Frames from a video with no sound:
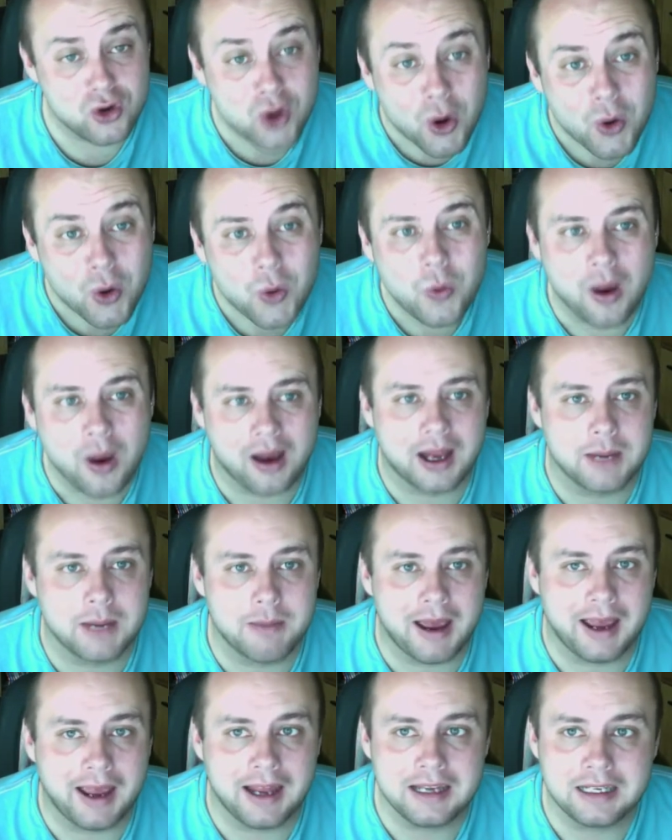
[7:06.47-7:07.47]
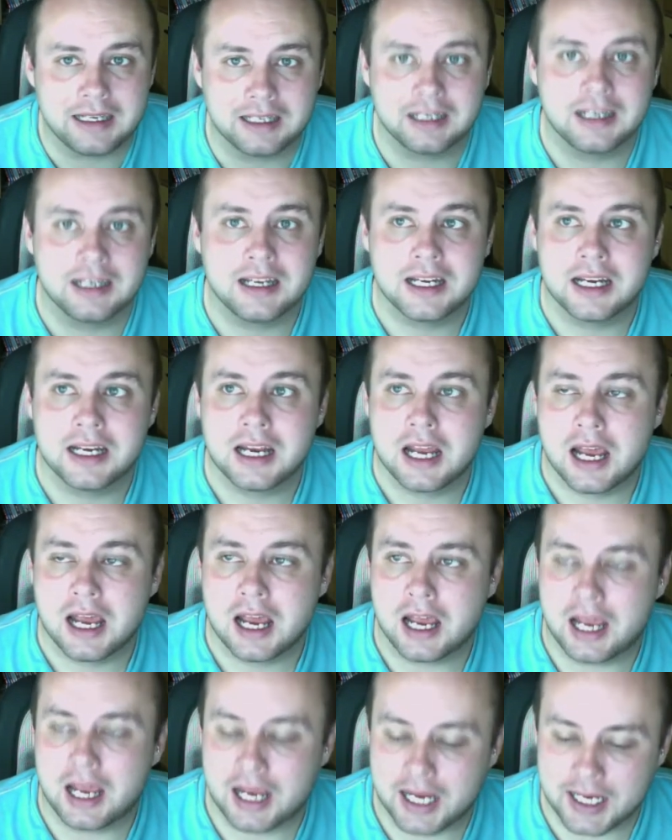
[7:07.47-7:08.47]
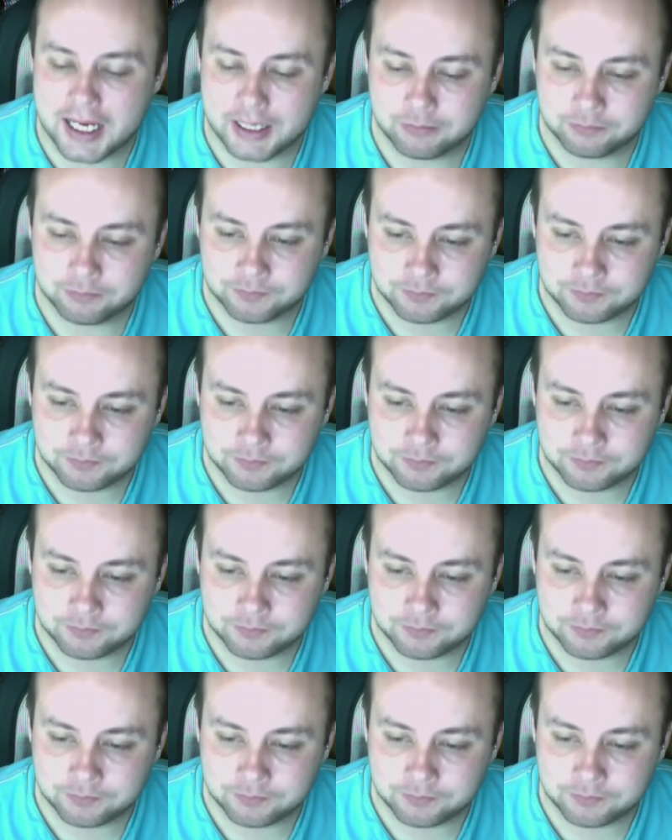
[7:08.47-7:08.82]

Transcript: I've had every iPad since I came out.